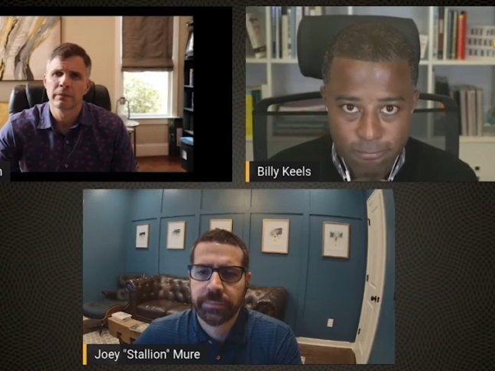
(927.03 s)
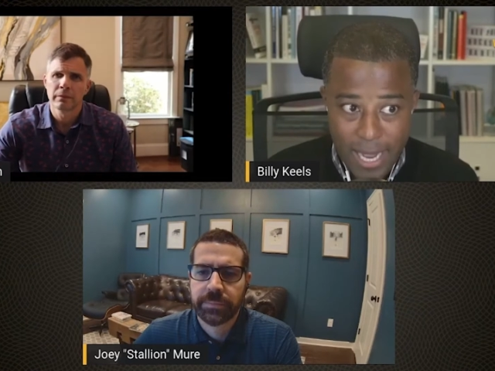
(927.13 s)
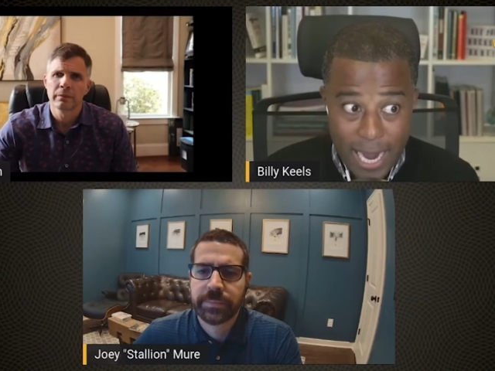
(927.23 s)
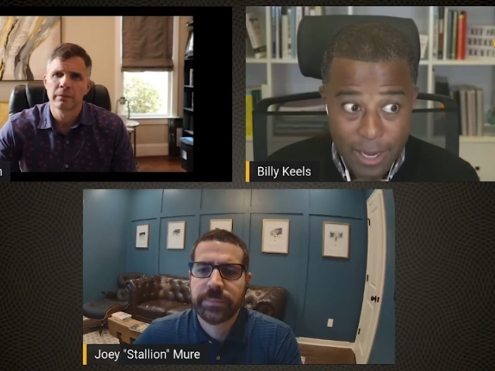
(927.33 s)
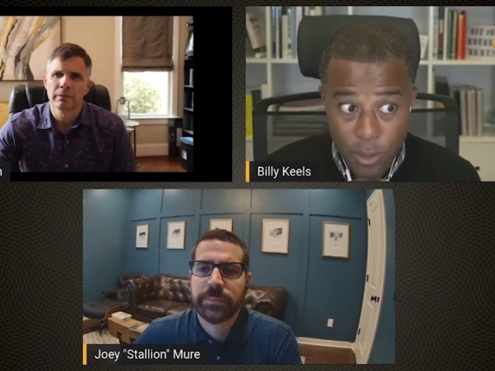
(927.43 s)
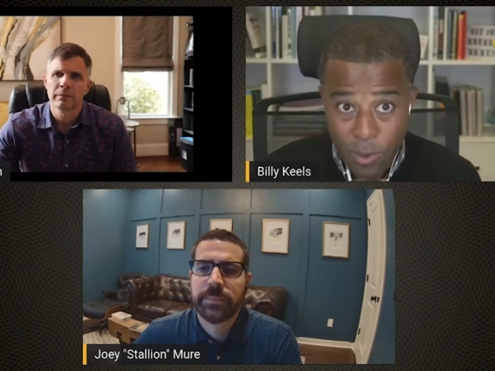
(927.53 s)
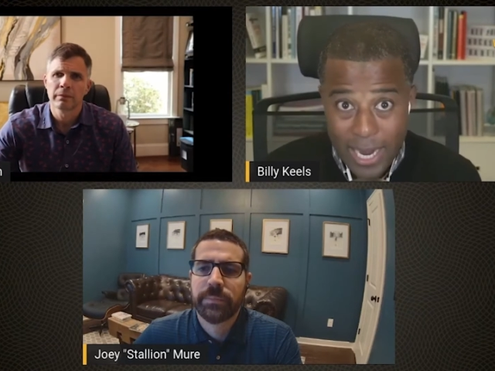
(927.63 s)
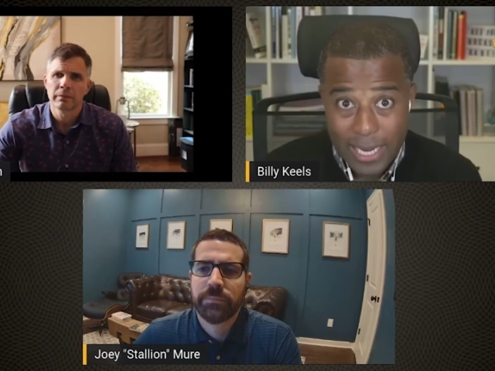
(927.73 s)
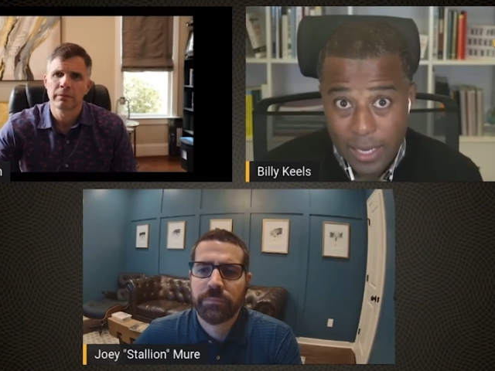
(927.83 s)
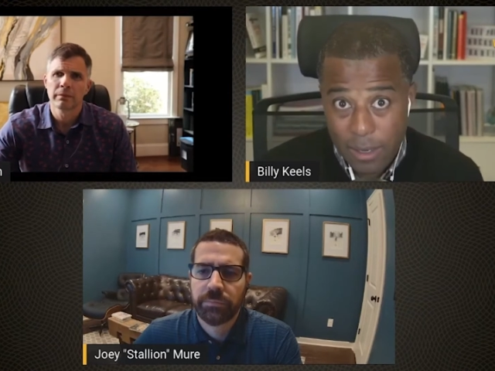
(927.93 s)
Speaker 1: I knew I
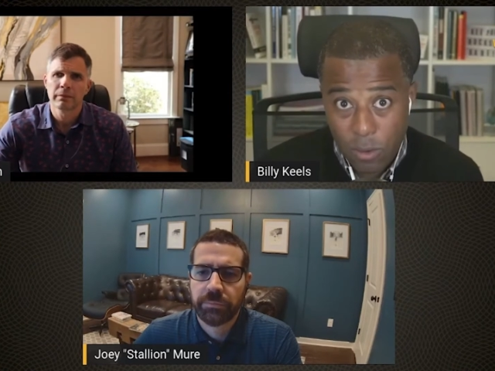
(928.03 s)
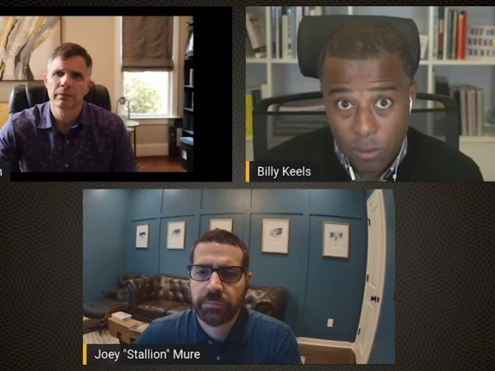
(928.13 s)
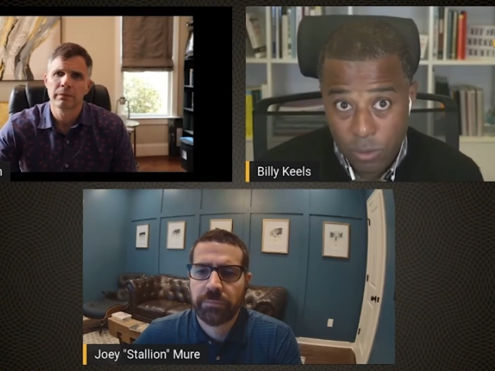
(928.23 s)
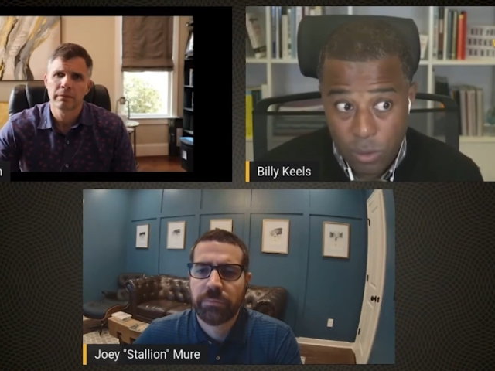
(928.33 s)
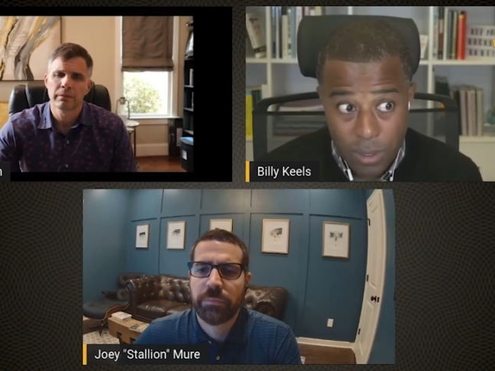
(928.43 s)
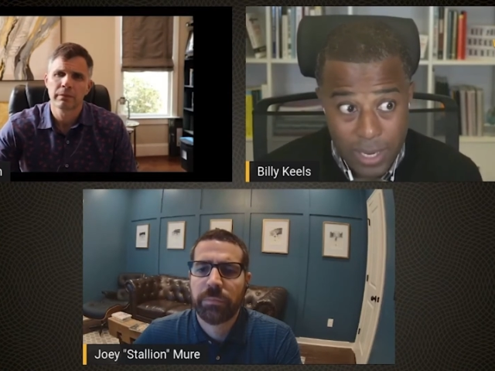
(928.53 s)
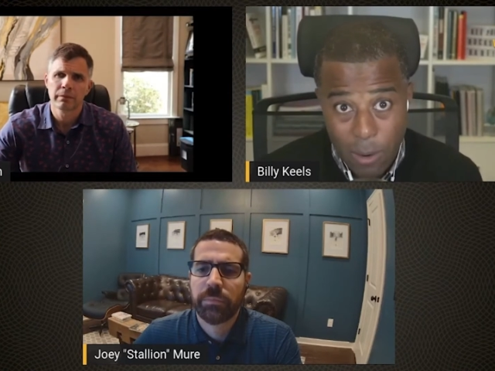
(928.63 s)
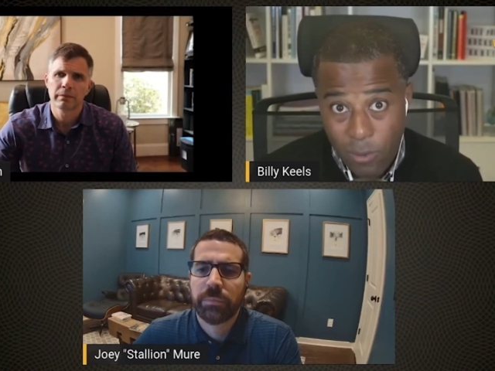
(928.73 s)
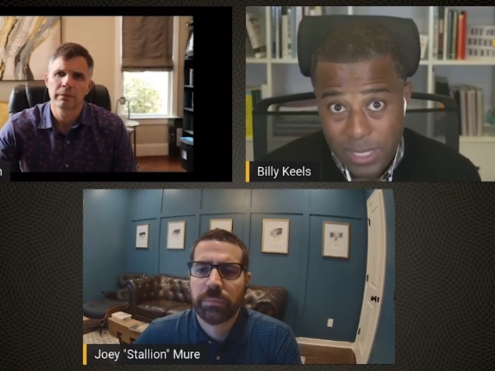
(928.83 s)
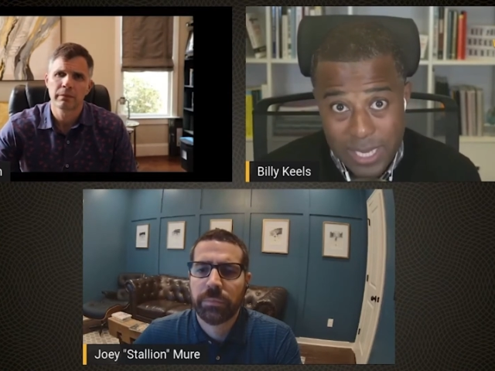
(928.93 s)
needed to control, and I
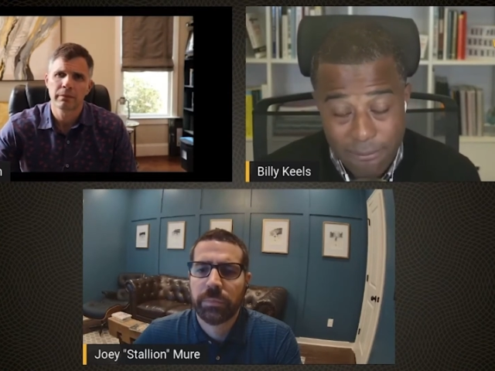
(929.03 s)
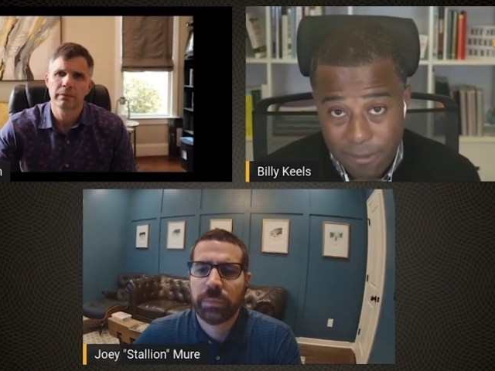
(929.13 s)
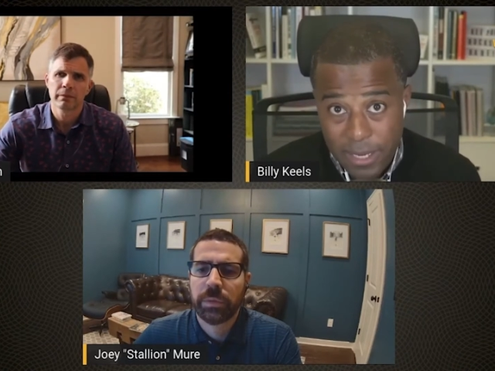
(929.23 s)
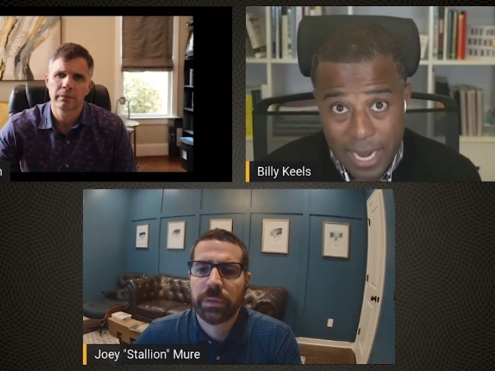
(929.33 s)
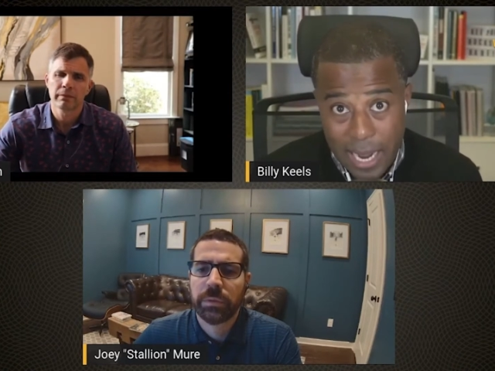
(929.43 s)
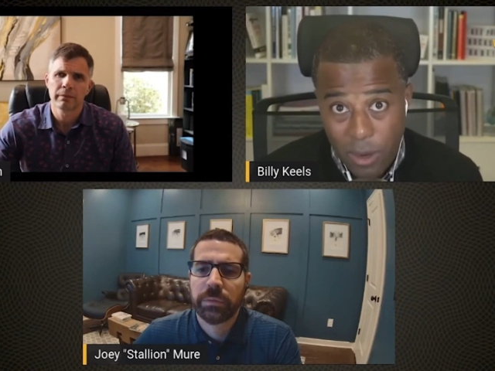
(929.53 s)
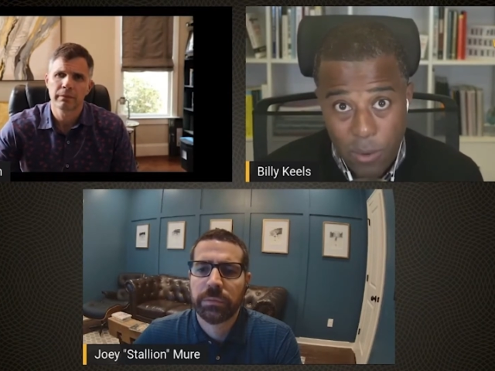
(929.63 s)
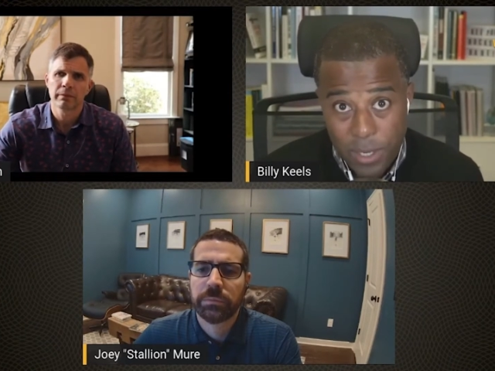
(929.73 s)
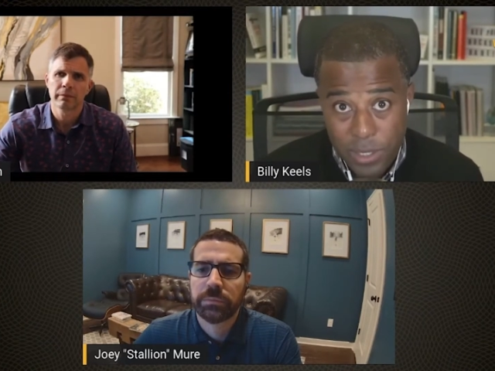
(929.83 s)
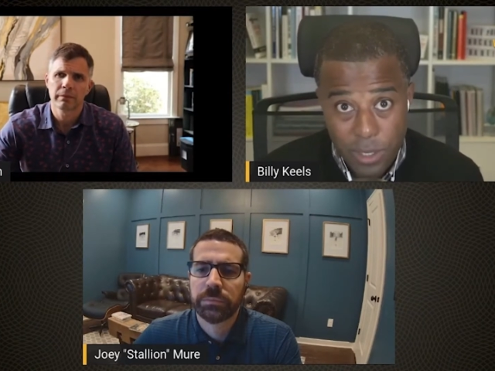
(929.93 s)
was definitely not
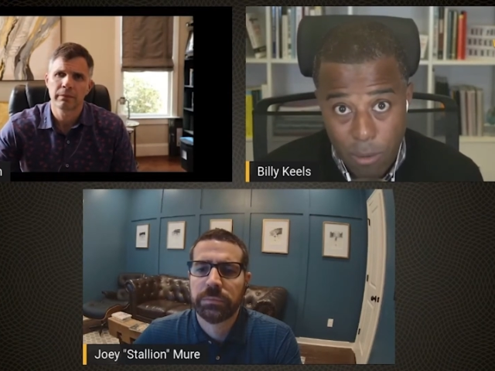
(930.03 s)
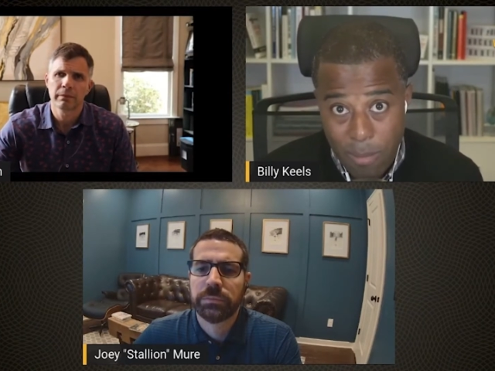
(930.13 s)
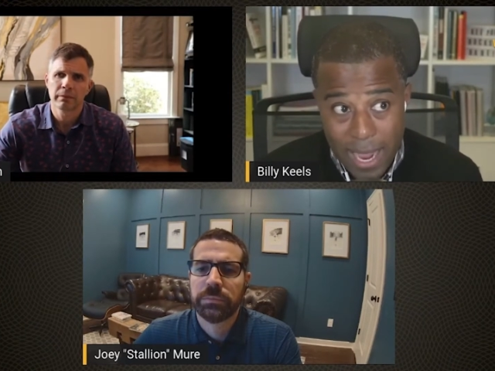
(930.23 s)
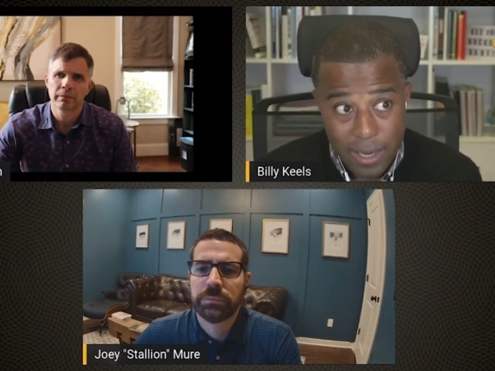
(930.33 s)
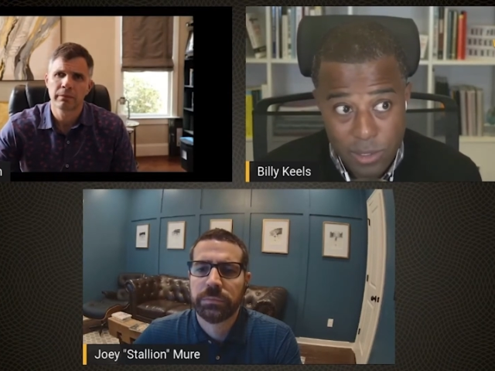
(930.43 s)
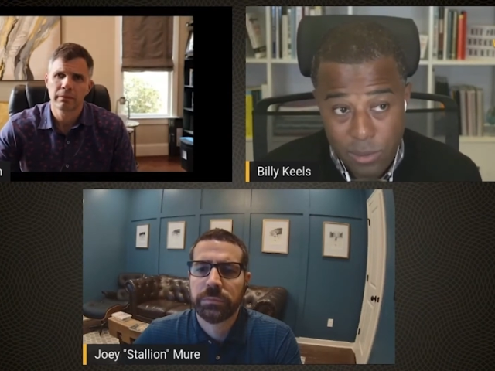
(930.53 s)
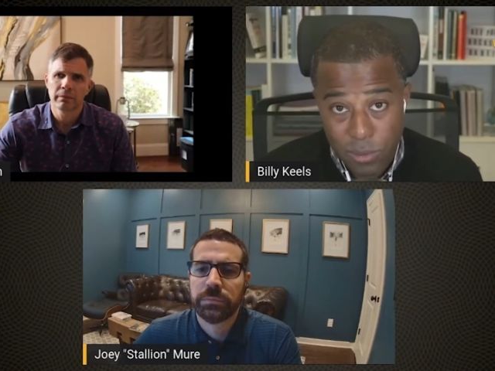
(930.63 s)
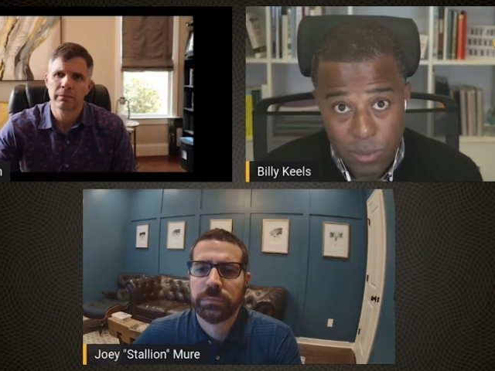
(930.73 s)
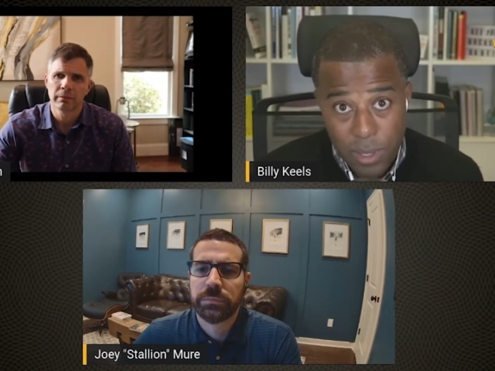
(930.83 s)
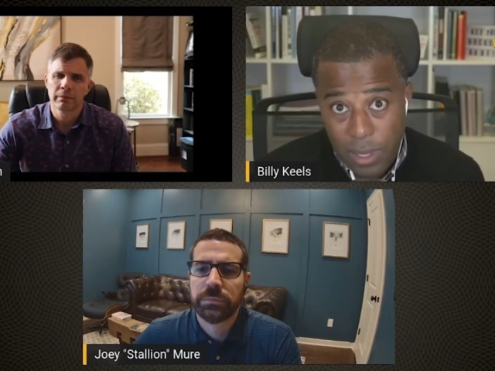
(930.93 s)
going to go back
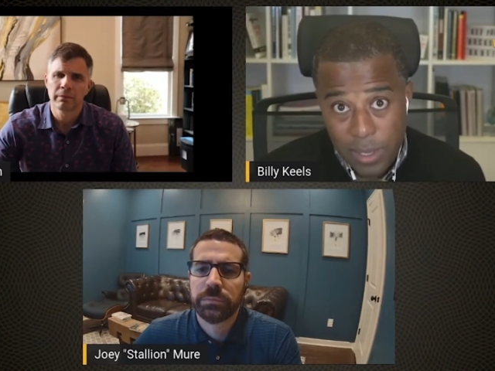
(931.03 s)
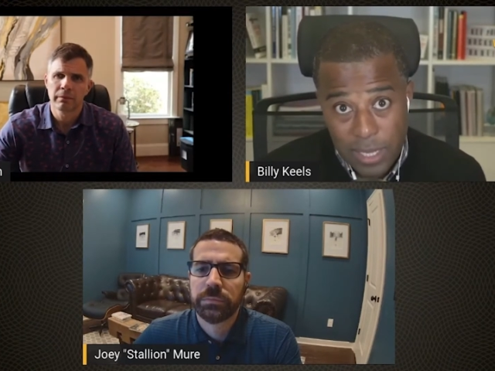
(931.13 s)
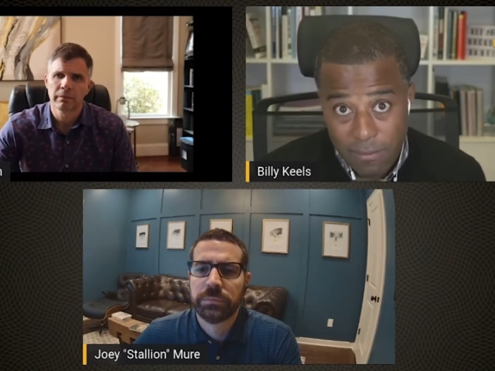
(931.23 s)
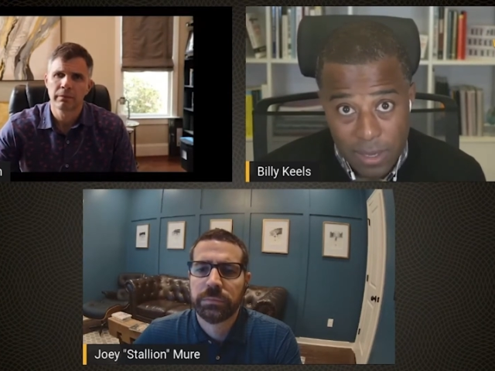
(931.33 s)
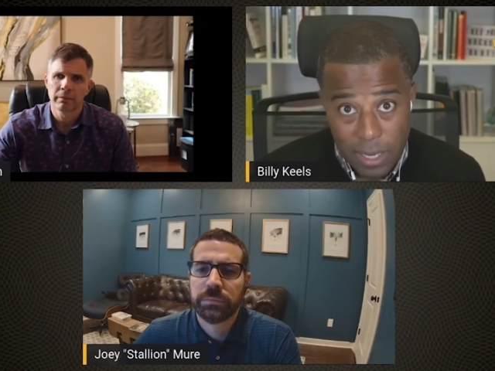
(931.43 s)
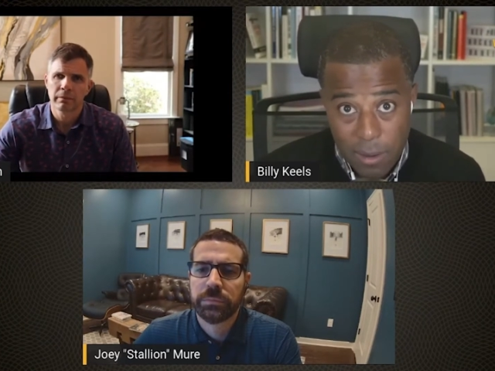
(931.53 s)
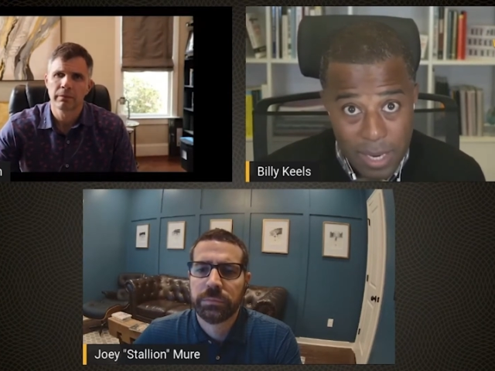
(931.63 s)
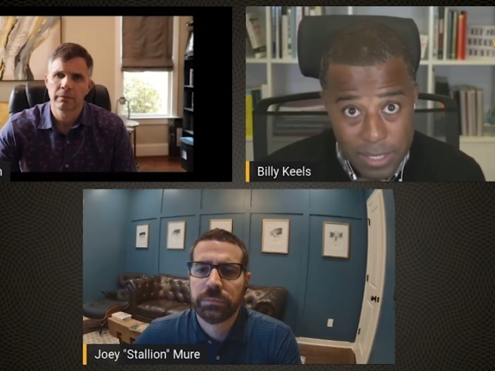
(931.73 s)
to leaving any of my